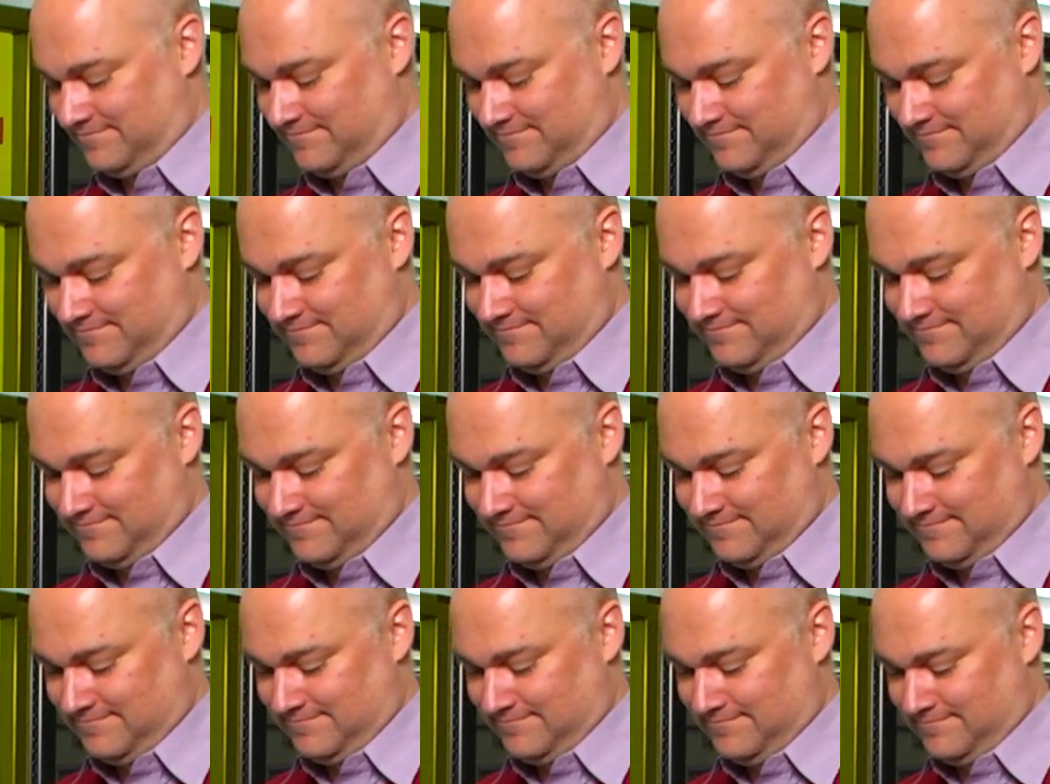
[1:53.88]

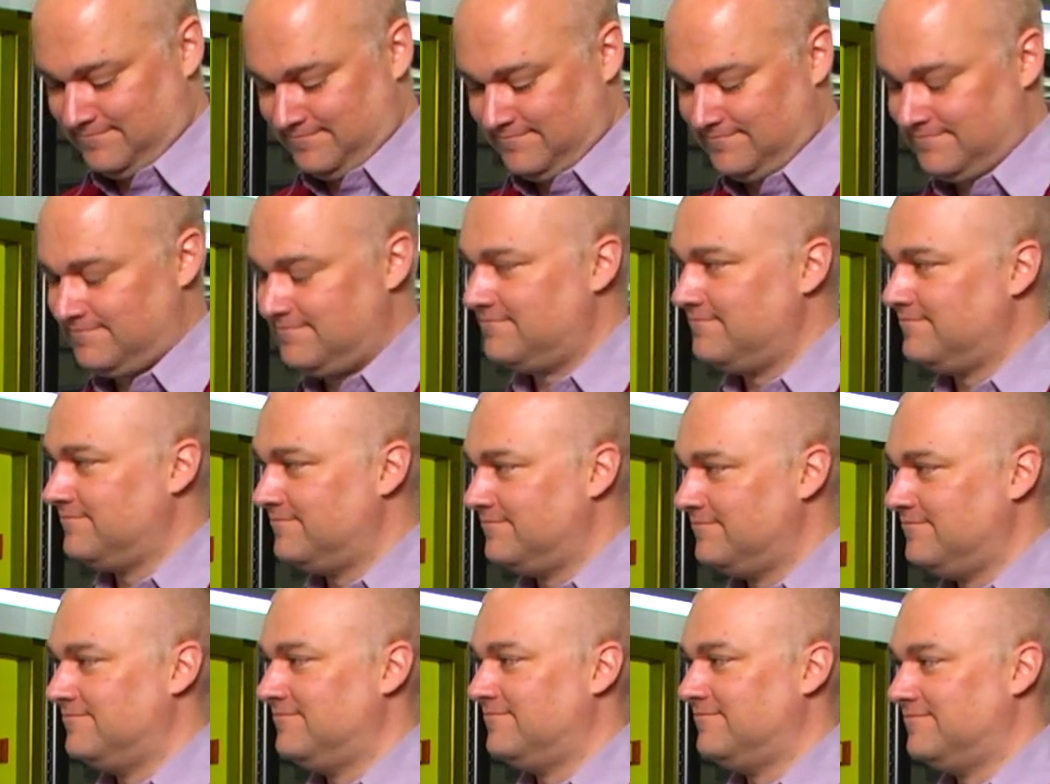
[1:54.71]

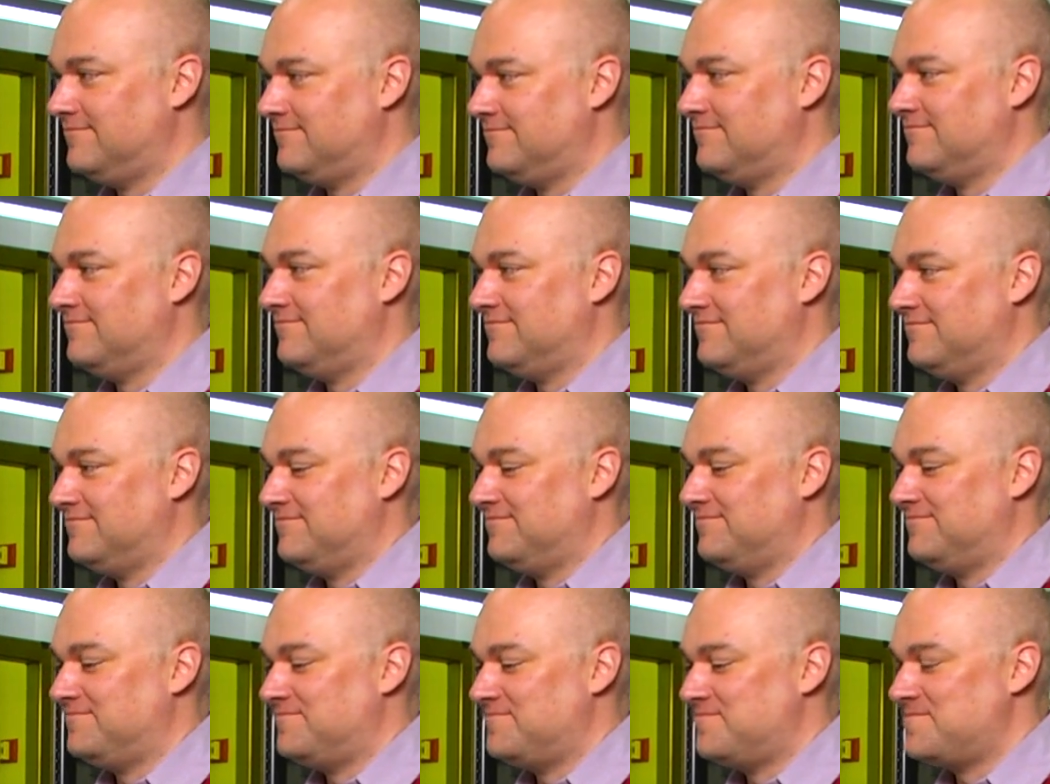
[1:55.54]

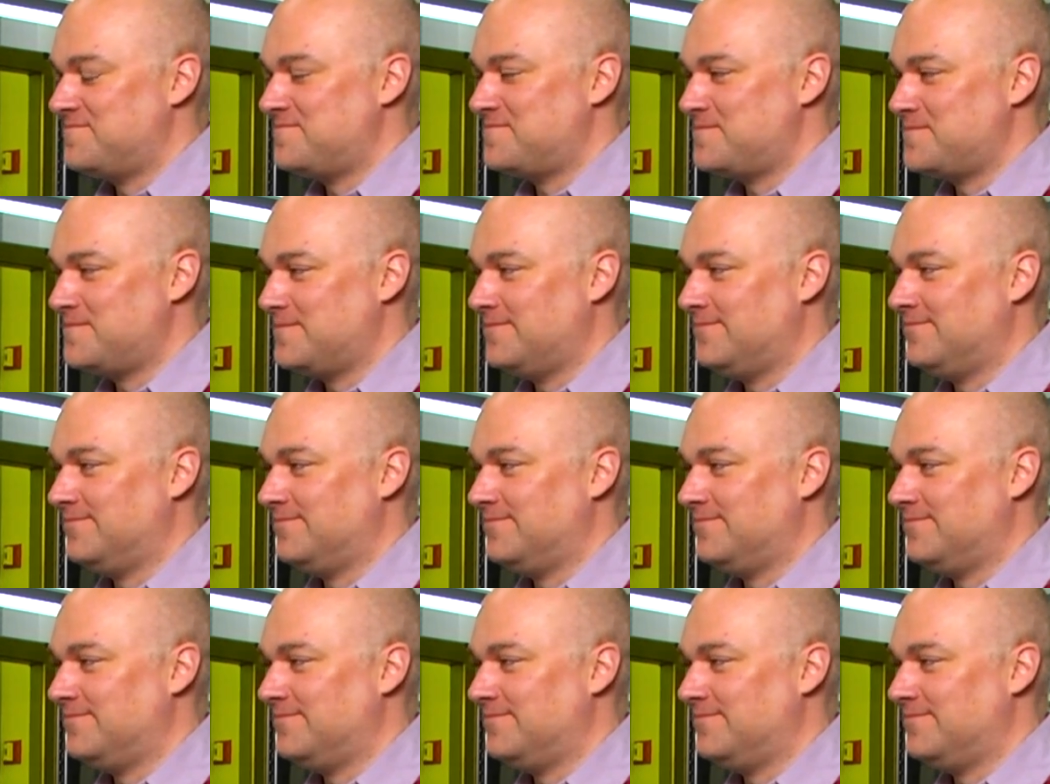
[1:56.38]
(not speaking)